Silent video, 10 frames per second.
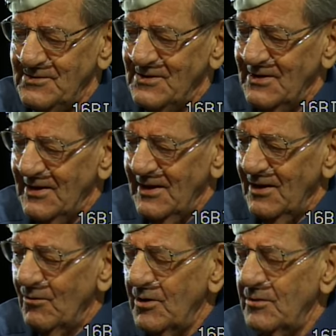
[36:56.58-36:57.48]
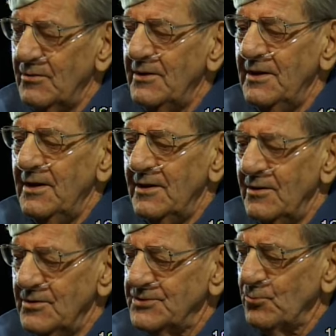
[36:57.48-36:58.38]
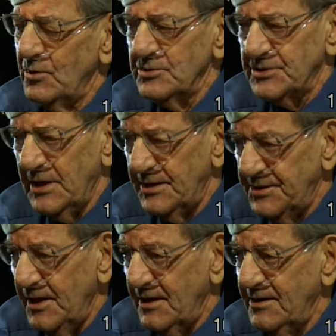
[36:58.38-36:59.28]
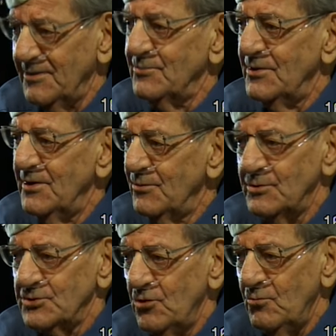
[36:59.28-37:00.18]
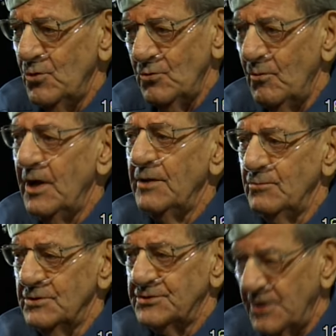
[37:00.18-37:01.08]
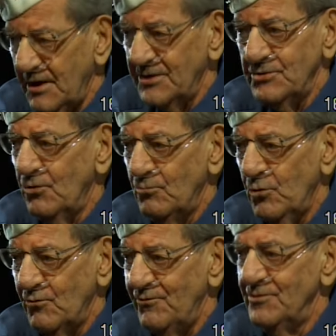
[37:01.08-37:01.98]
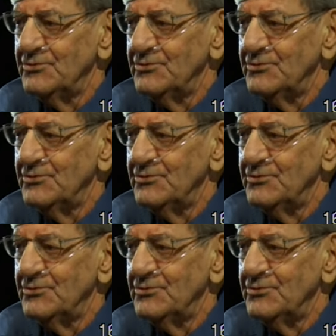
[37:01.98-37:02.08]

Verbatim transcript: when it, this one that's got dark, you know, there's no moon. it was dark. You don't move, you stay right